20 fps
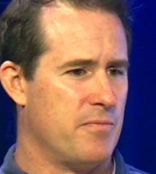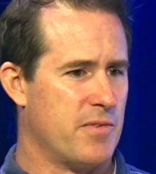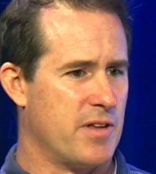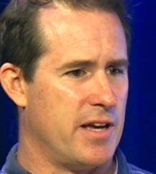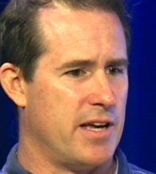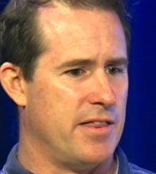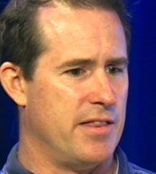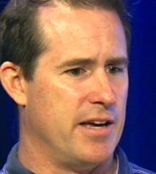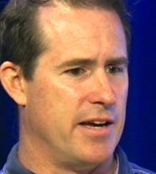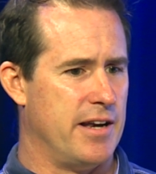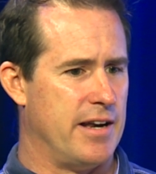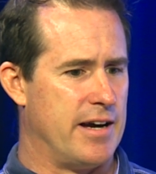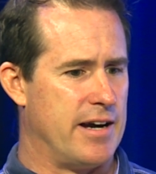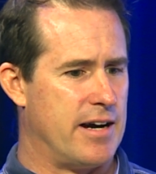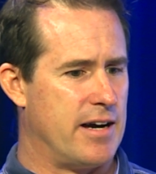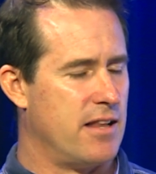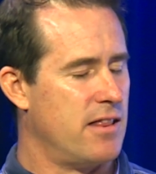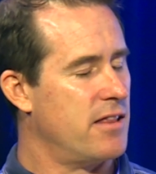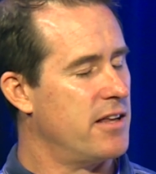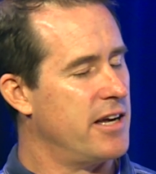and then
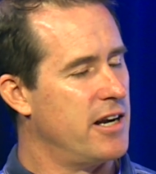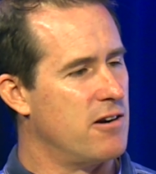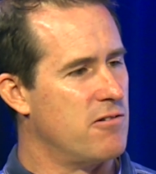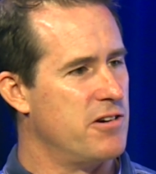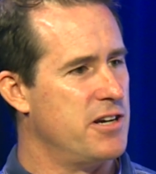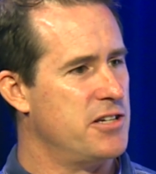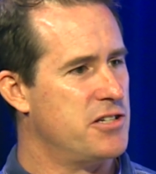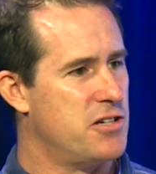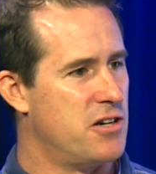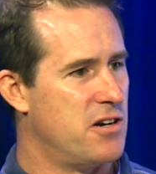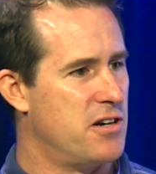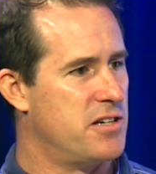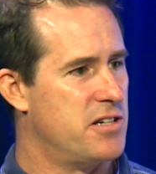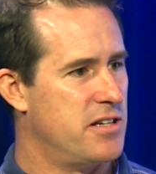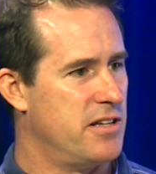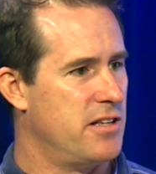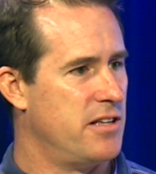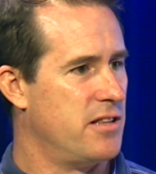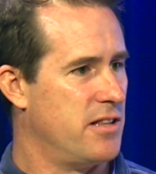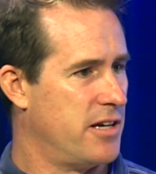later researched
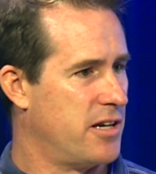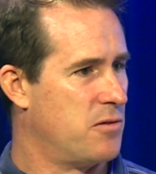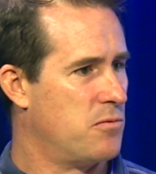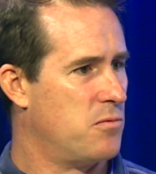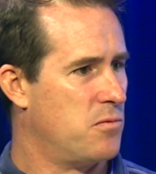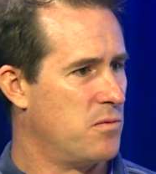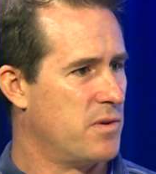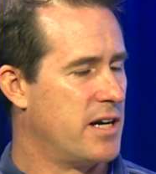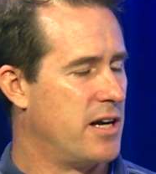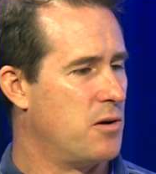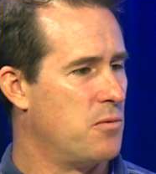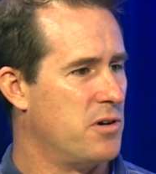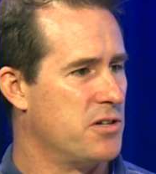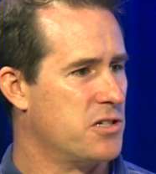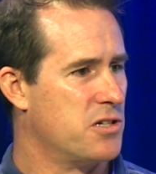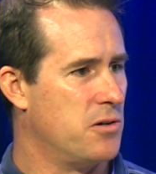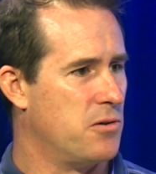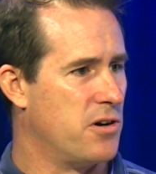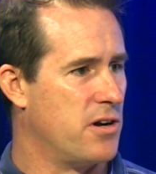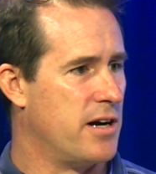like kind of what's
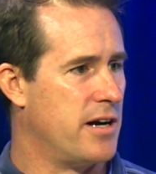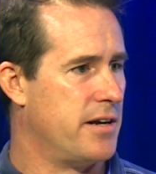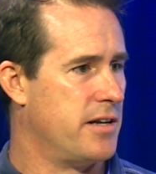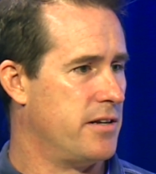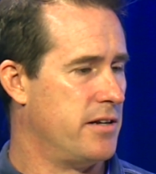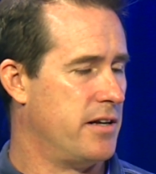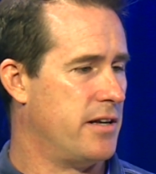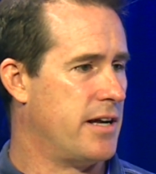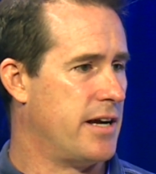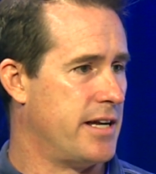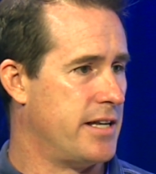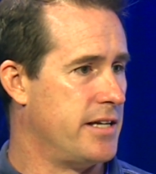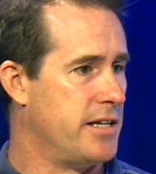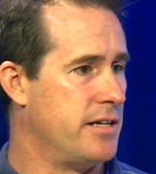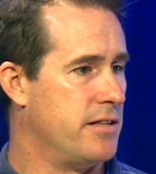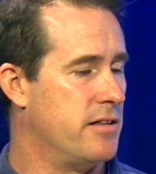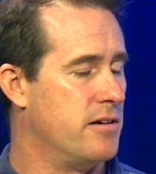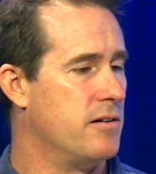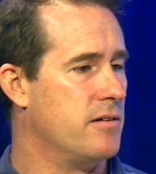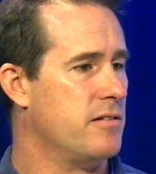going on, and
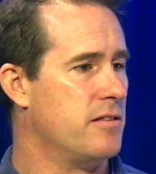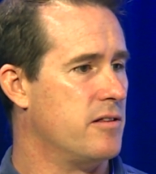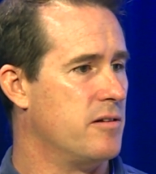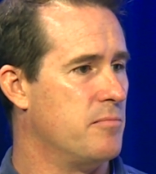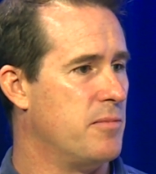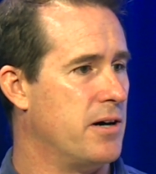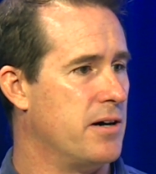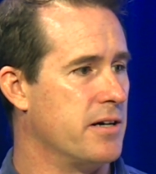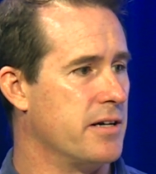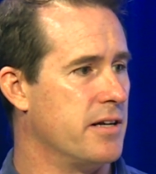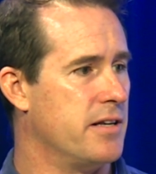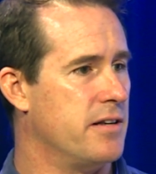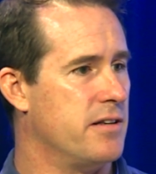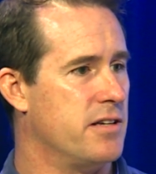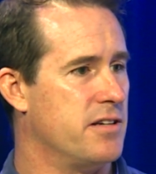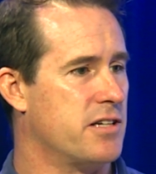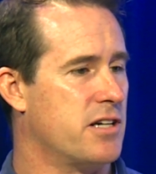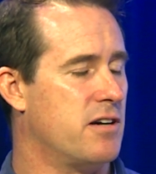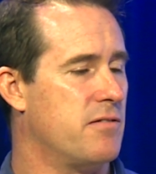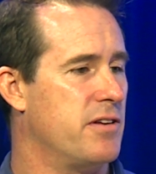ID'd the bug and
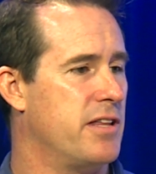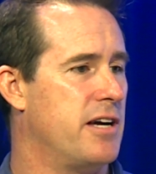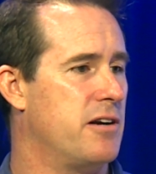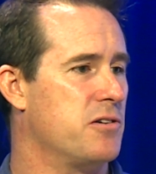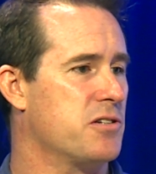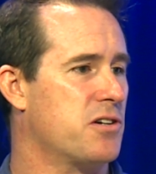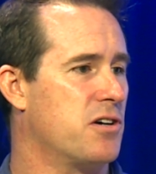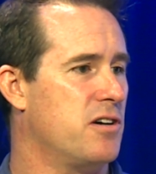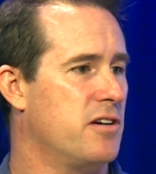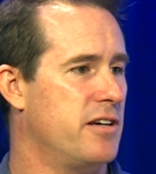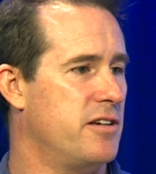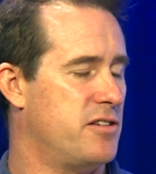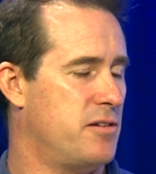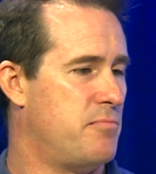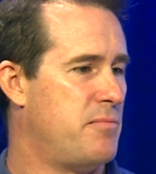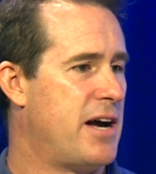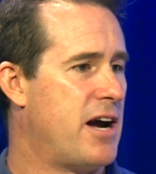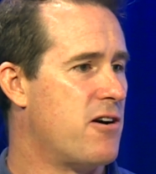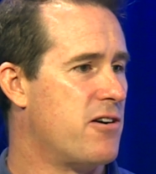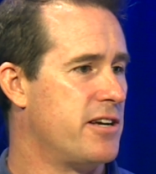discovered that it's a
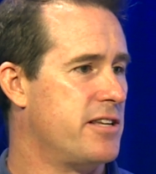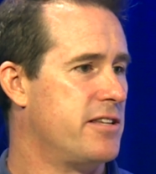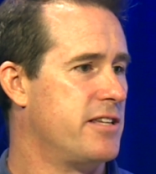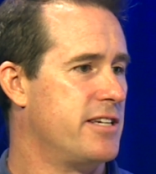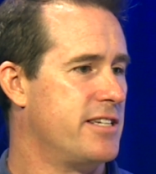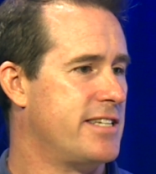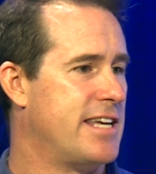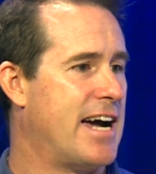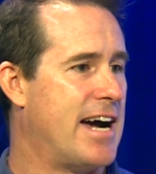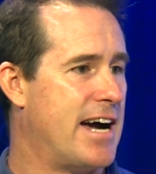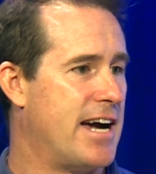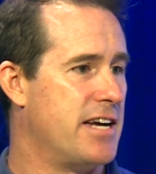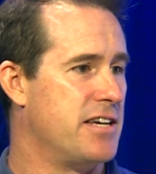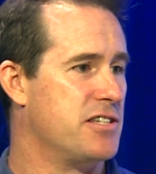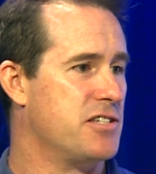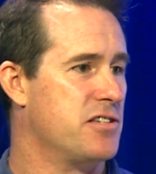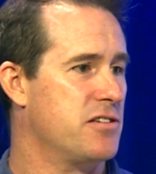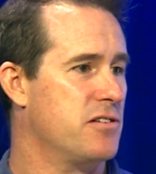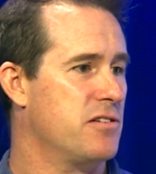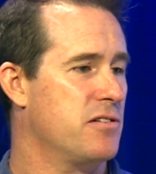
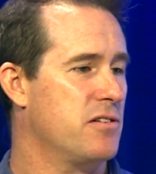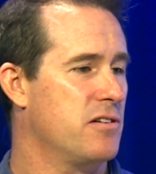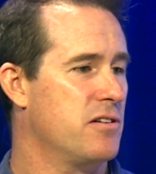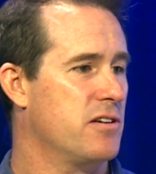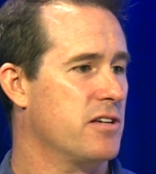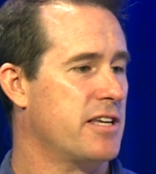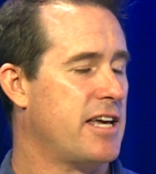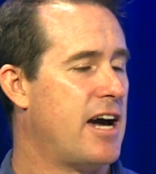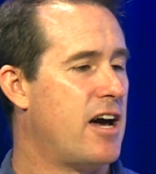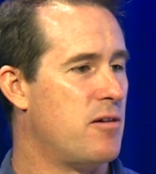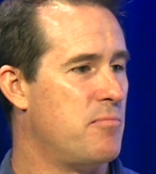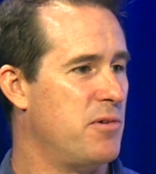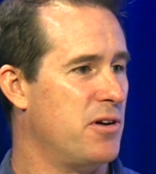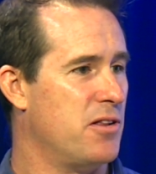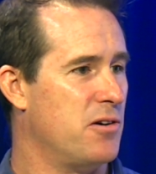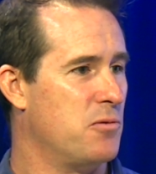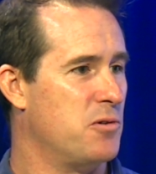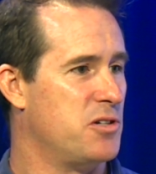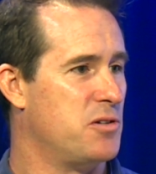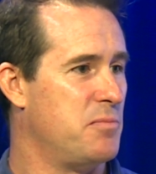parasiticized
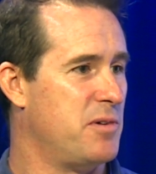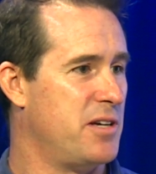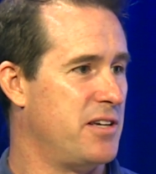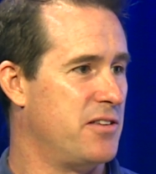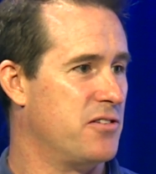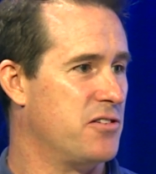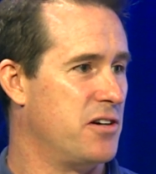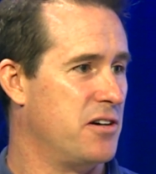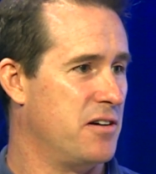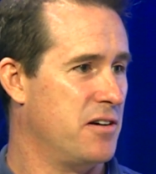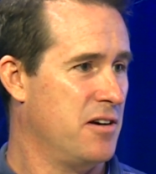caterpillar, which means